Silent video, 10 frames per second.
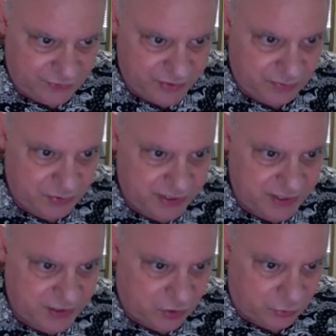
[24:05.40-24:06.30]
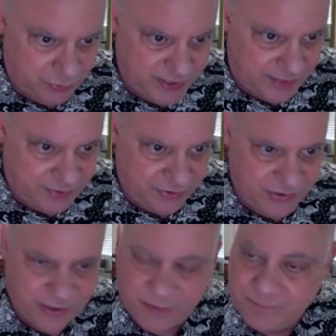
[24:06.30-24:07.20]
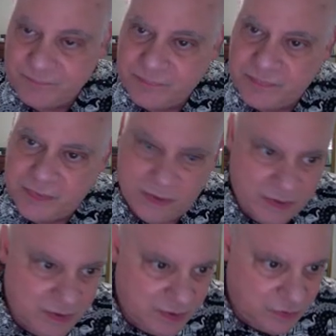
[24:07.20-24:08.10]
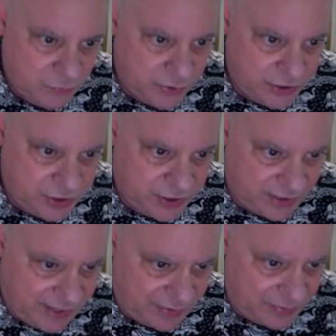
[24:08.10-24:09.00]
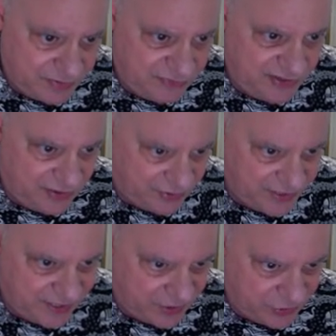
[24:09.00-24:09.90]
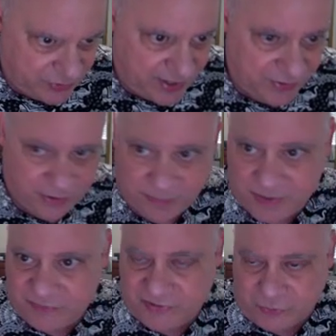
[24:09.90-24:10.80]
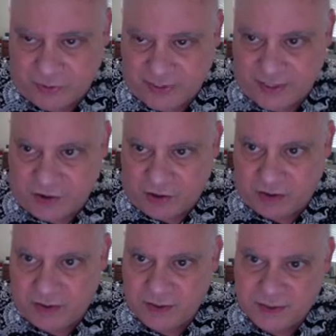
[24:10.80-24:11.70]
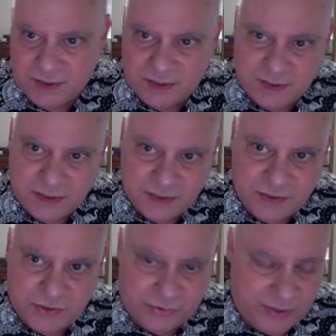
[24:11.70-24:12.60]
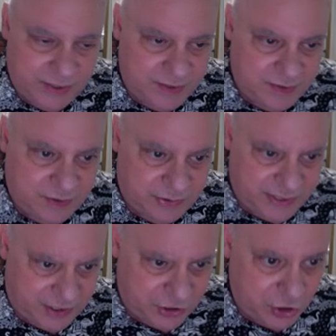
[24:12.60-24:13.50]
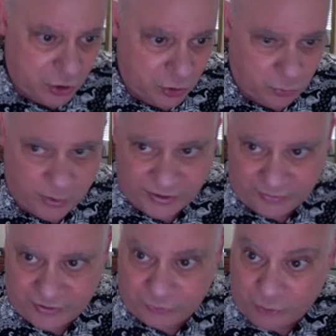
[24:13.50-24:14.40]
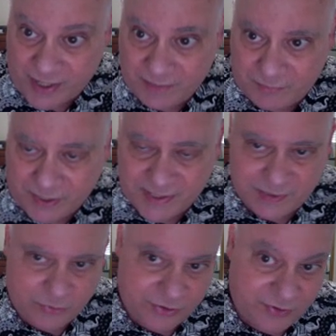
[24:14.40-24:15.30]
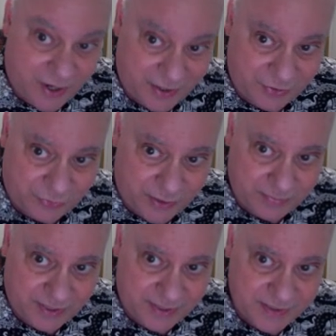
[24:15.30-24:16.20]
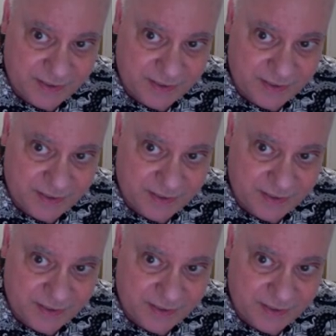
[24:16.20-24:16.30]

proteins called receptors, which allow them to feel the cells around them and feel what they are, so that your cells know when they're in the right place and when they're not in the right place.